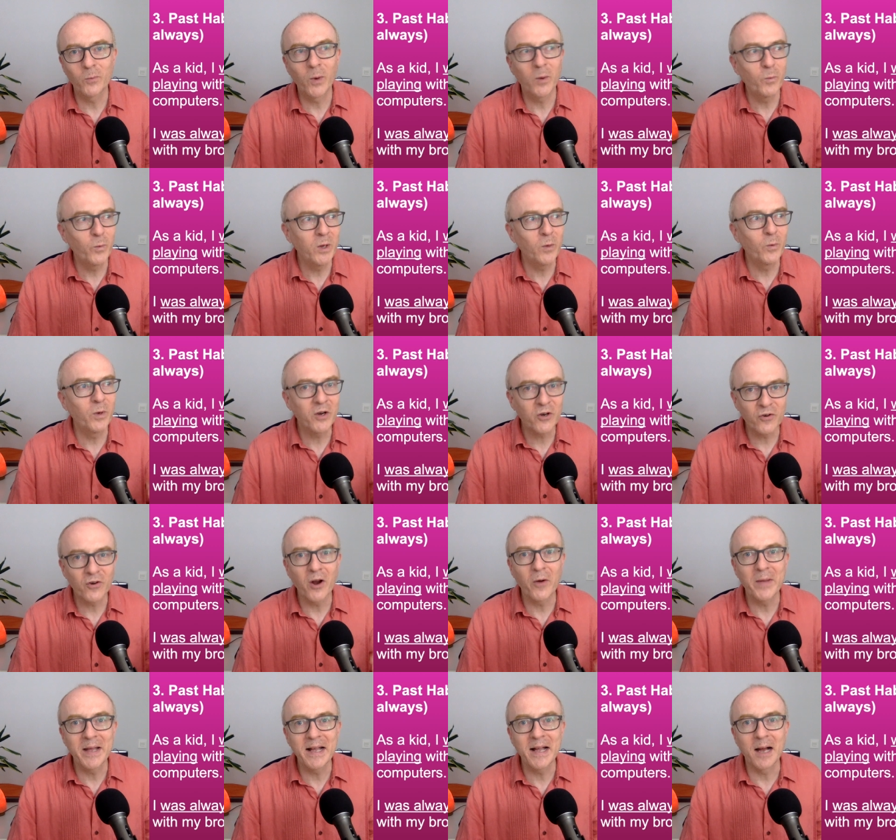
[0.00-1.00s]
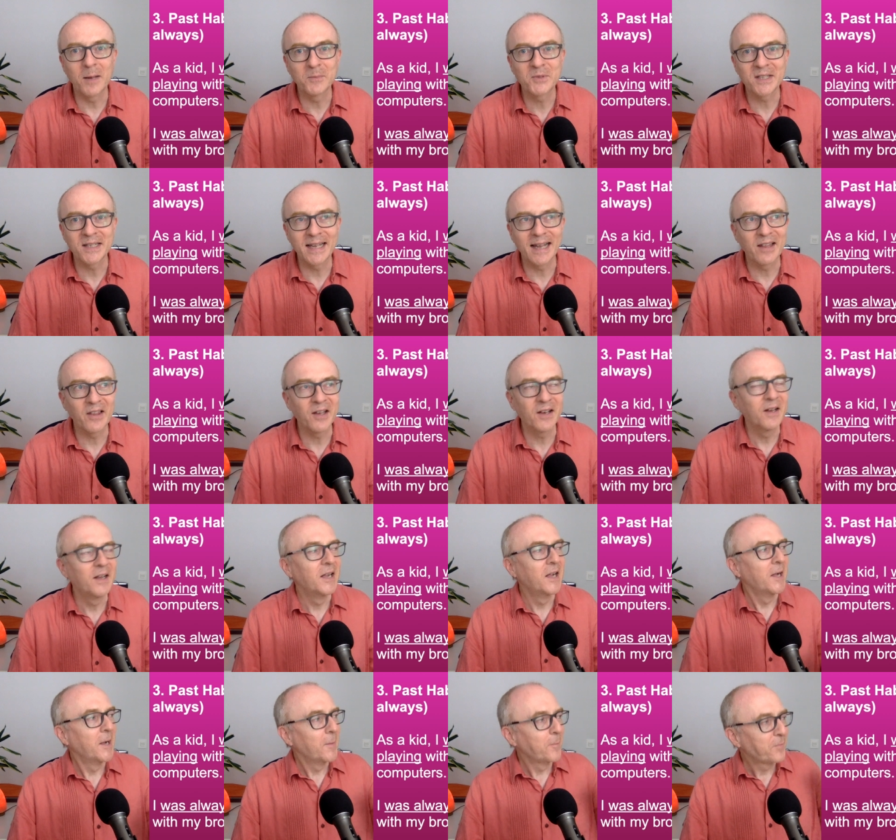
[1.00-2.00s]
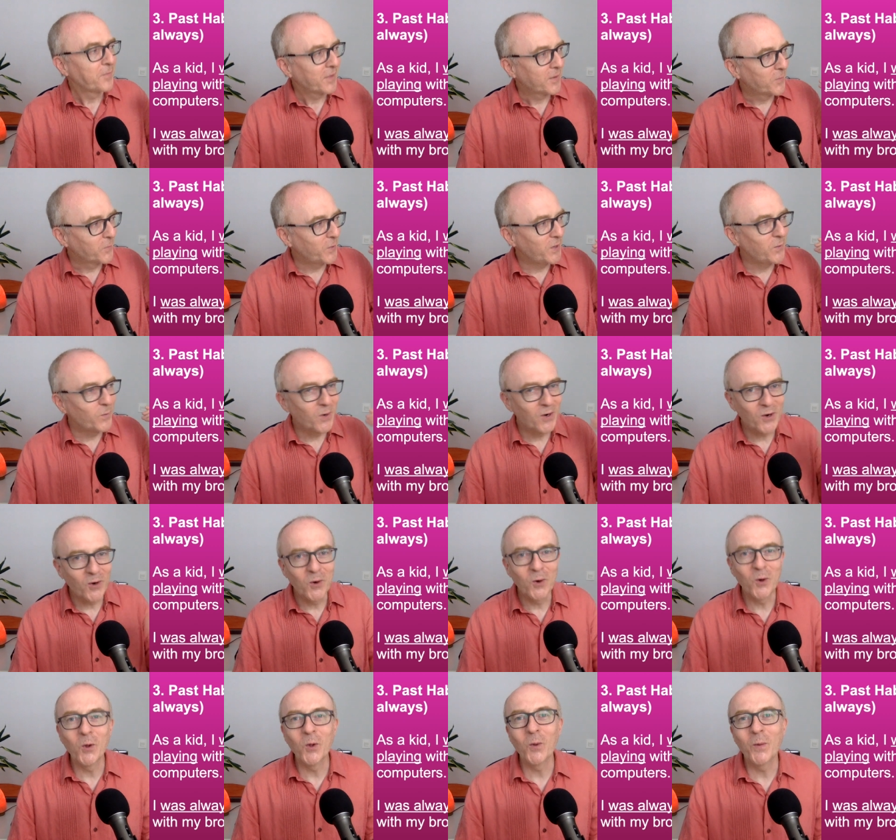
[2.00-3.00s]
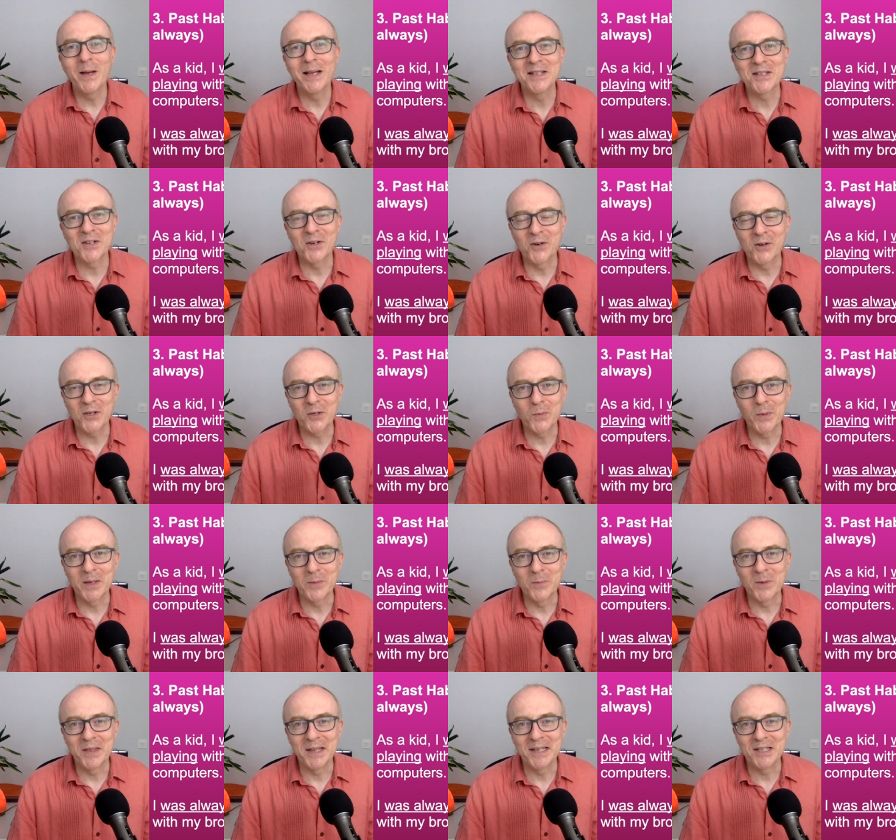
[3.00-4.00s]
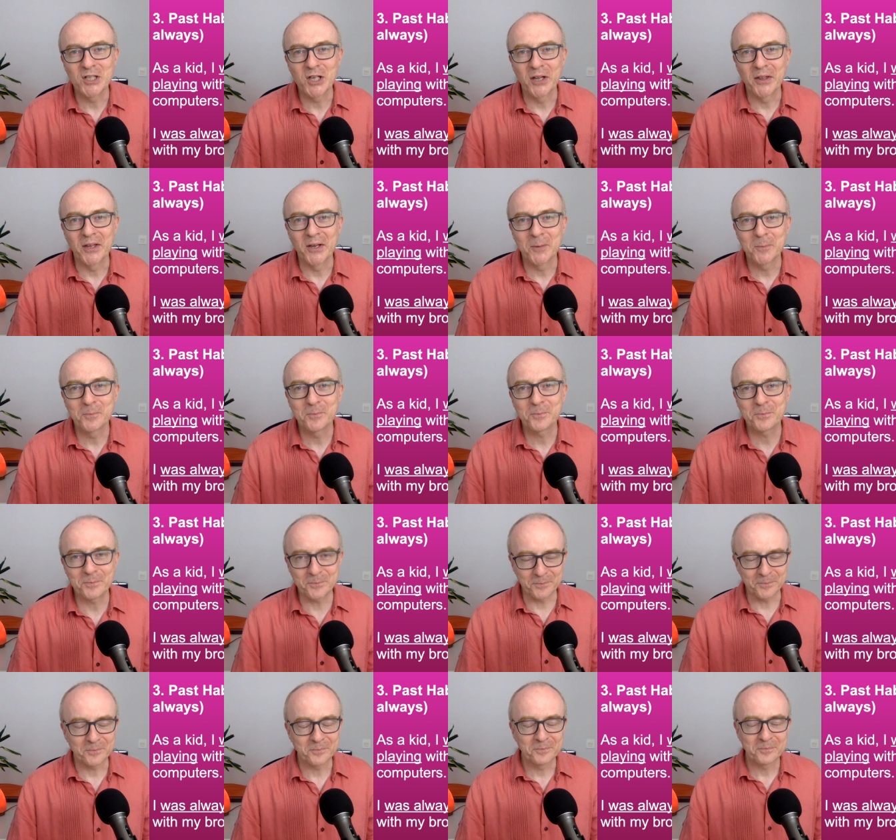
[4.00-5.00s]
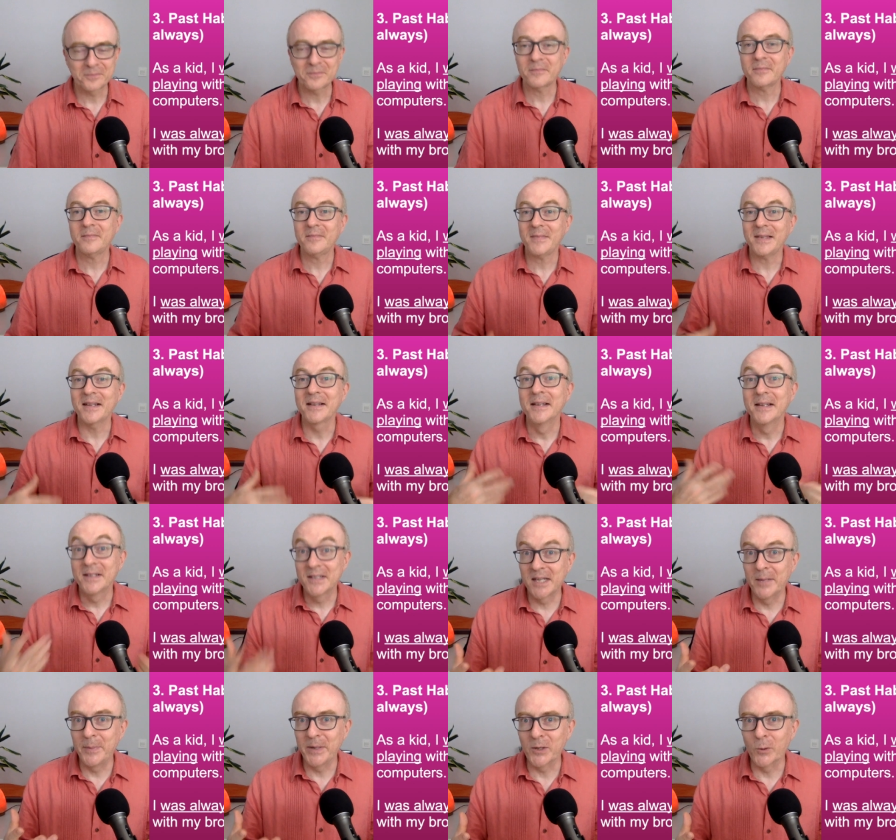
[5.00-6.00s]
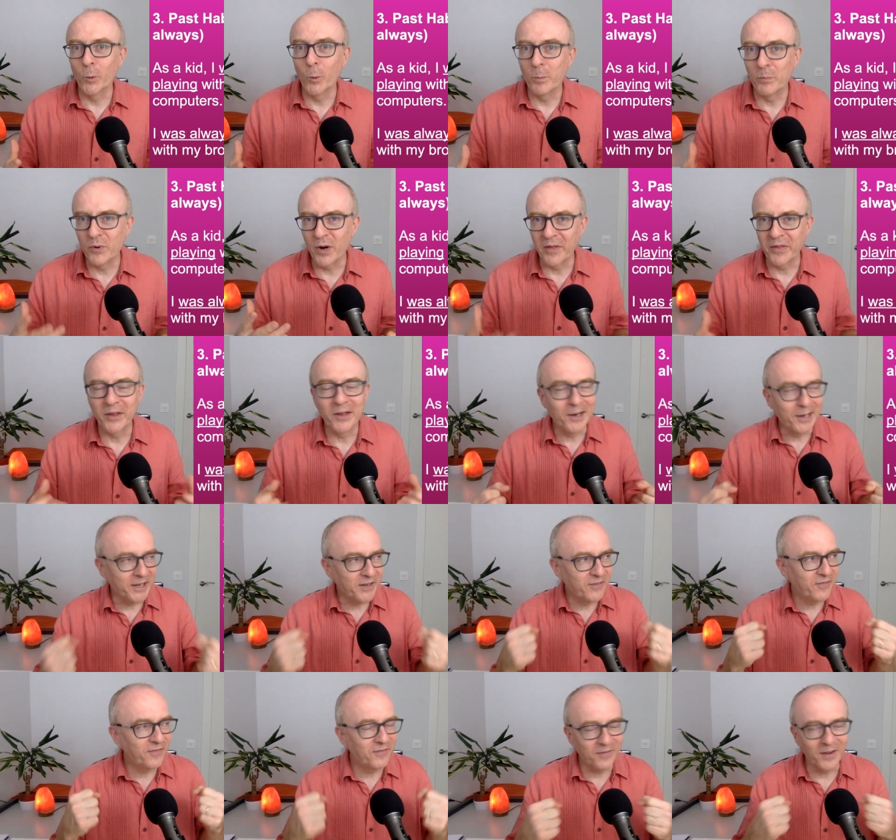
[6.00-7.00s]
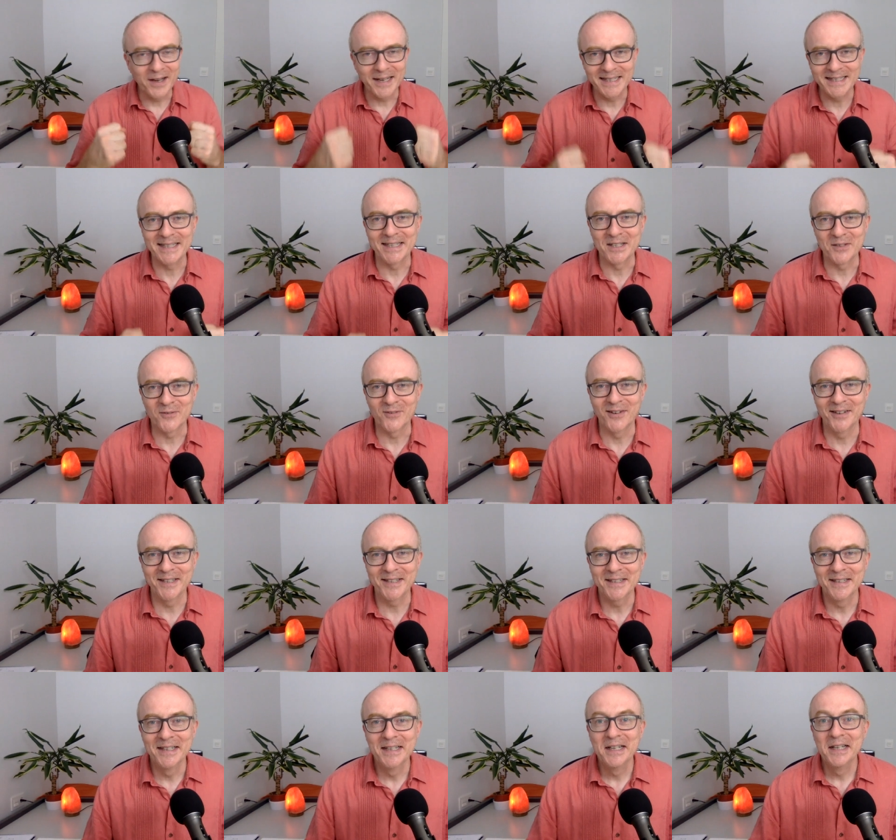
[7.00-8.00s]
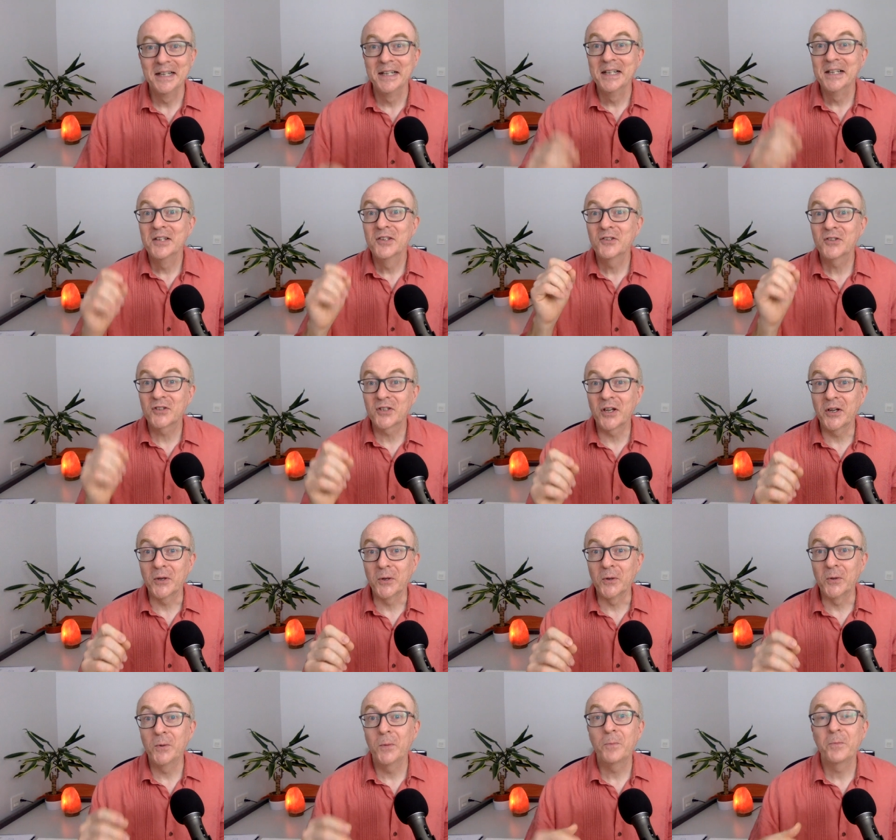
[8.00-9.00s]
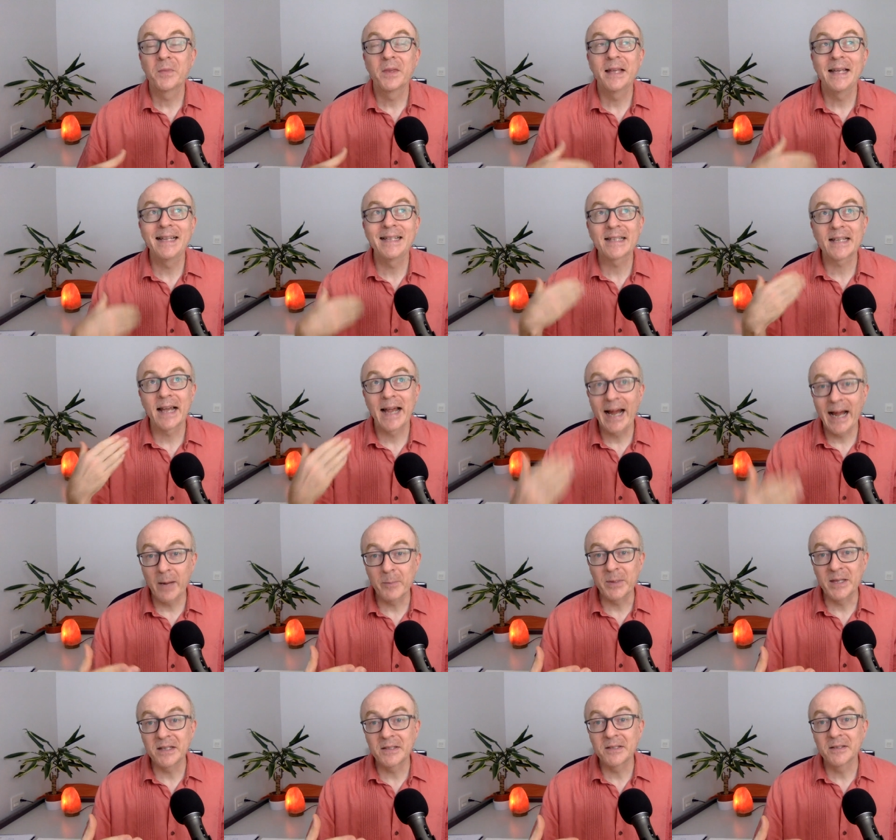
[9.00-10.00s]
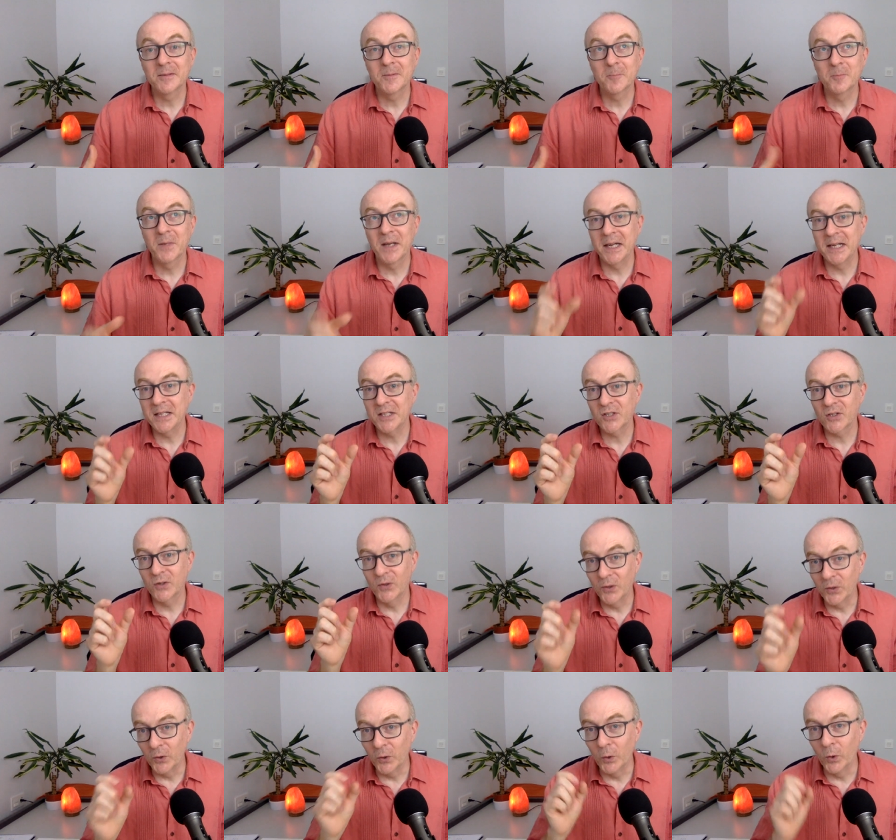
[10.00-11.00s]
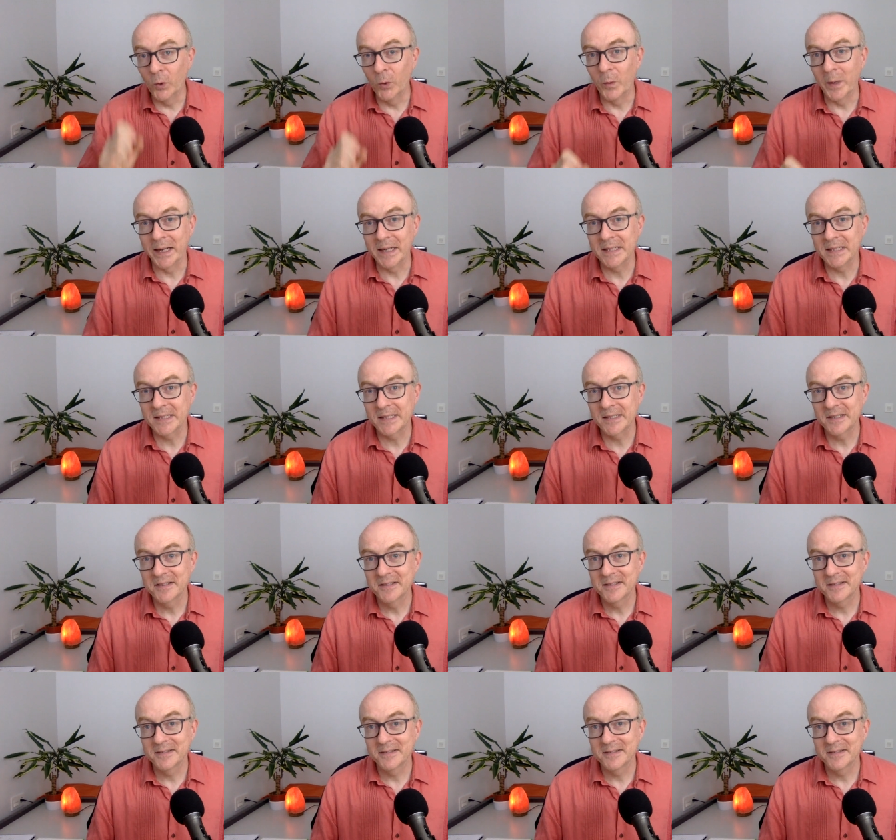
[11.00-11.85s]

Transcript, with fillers: When we were growing up together, we were always arguing with each other. Typical brotherly fighting, right? So it's a habit, and it's always.